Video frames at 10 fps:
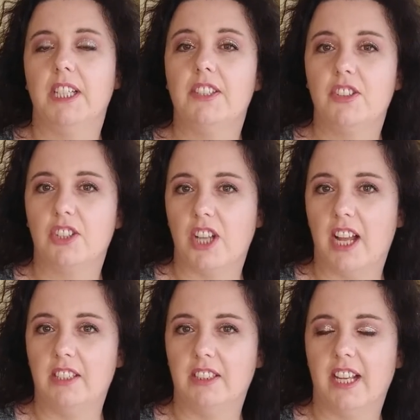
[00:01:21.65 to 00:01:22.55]
Each
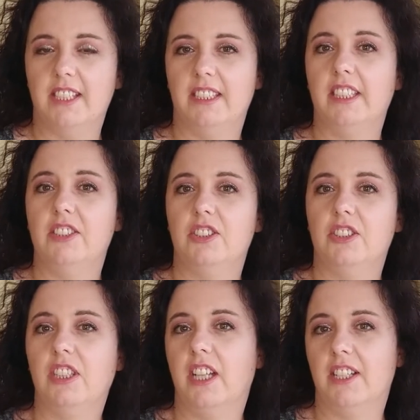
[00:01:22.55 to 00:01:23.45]
child and each
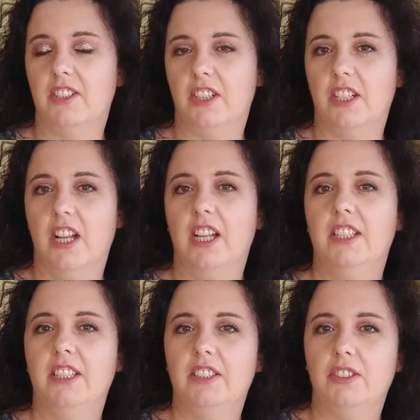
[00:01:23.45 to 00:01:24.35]
teenager
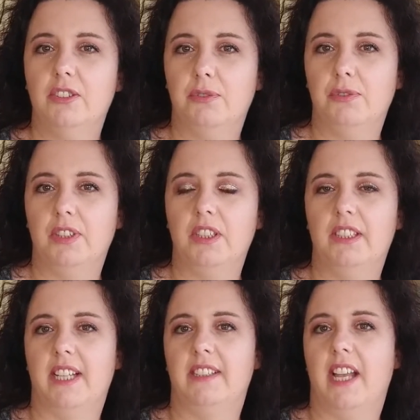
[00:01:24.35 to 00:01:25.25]
needs to feel
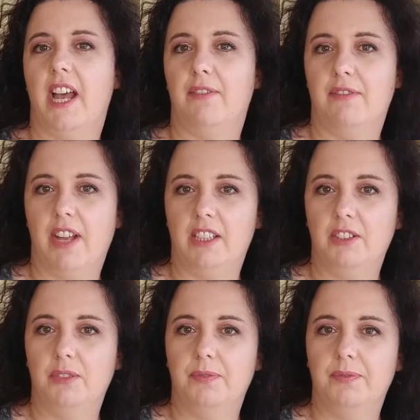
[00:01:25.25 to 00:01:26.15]
that they have
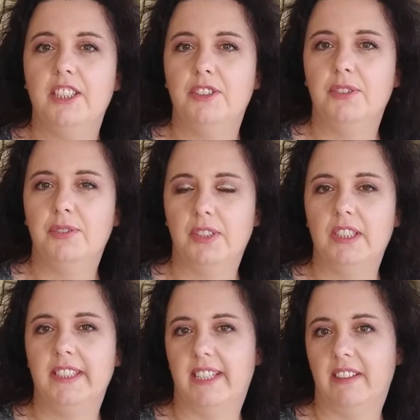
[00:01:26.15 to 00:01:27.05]
value, need to
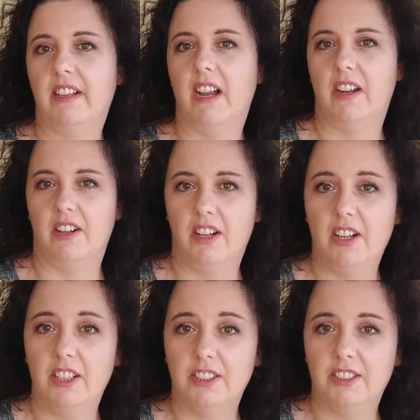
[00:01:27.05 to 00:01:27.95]
feel that they are
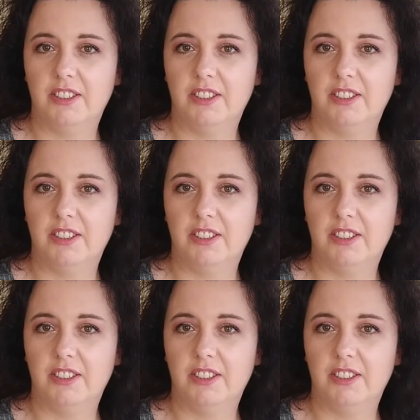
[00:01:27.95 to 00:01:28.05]
heard,